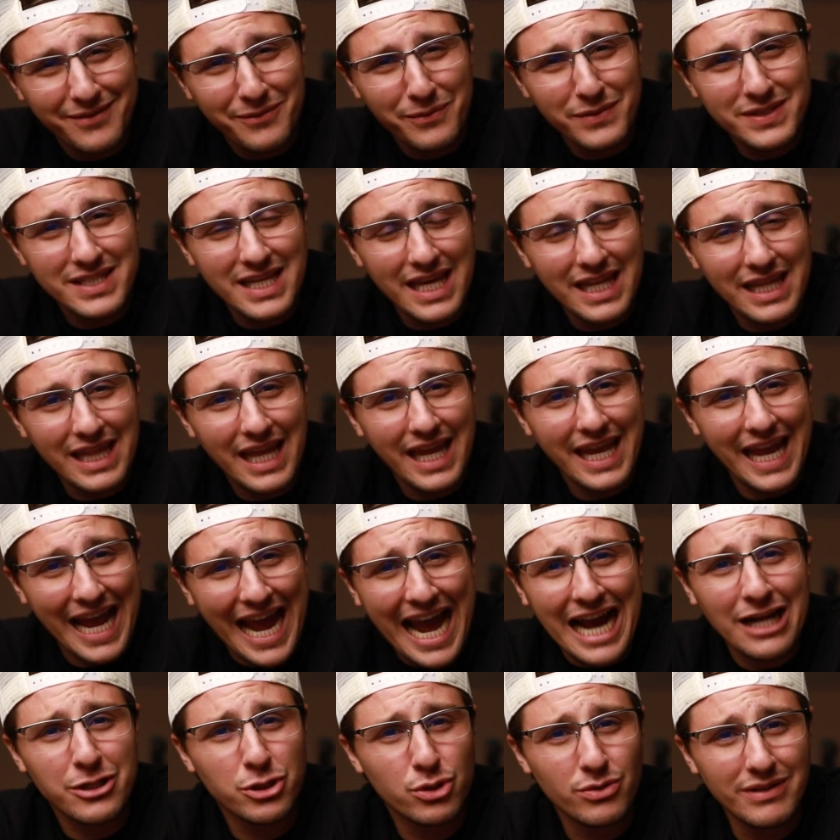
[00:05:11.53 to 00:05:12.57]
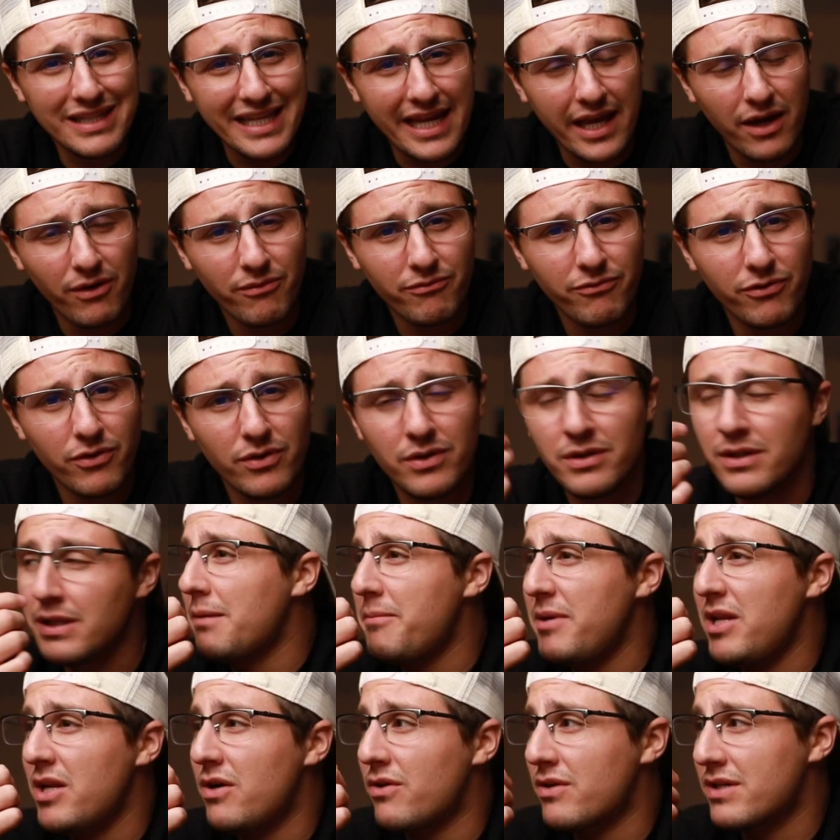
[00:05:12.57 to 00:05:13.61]
Was that like actually helpful? Let
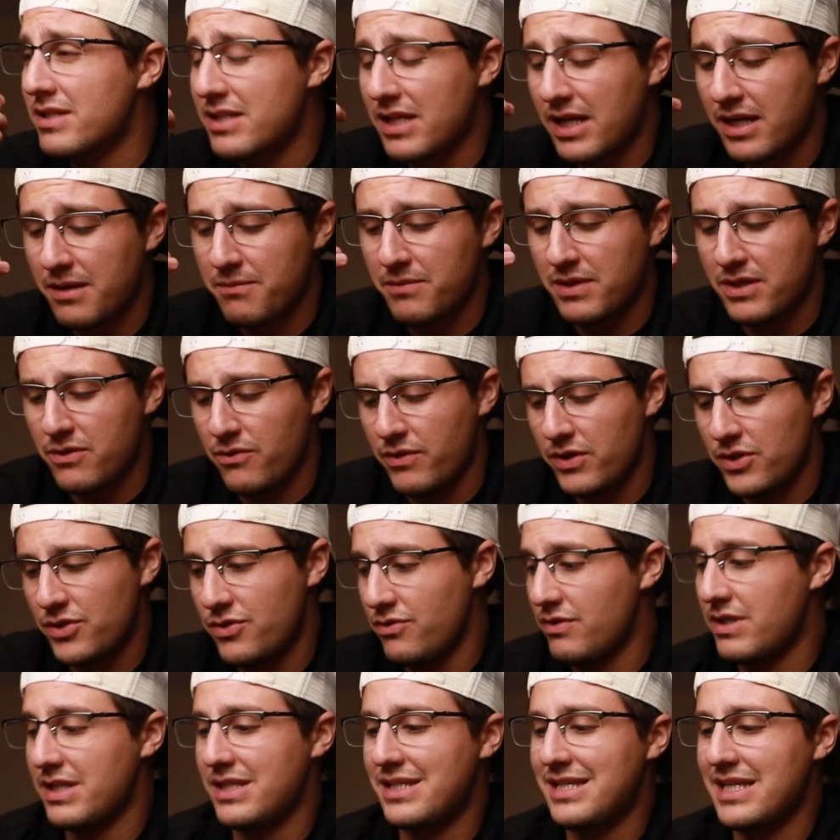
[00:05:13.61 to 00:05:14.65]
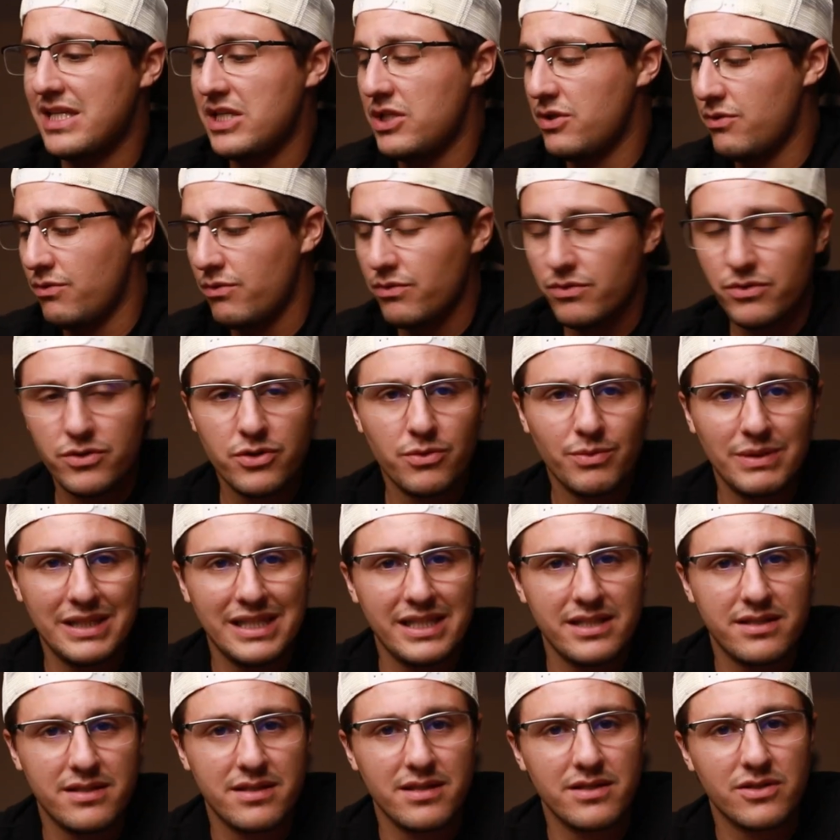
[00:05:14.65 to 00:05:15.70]
me know, because I am going to continue to
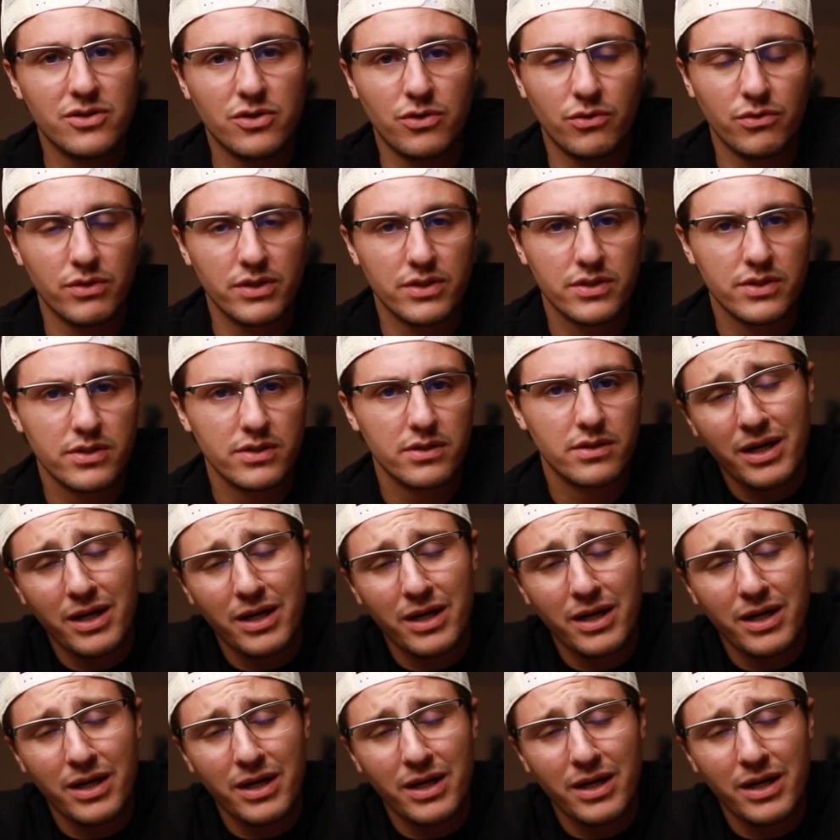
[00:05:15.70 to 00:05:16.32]
release this course,